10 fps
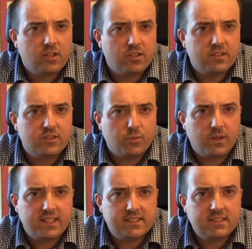early
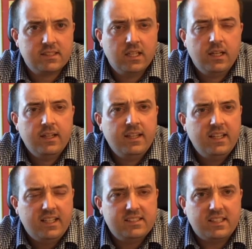20s,
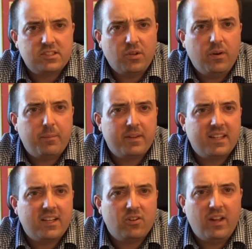is they show up
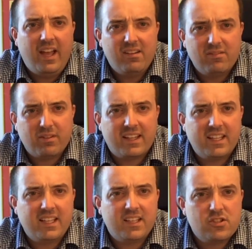and they don't have like
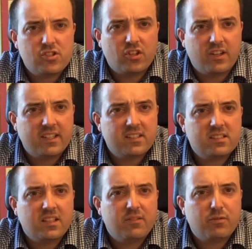any
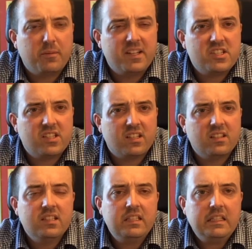insurance information.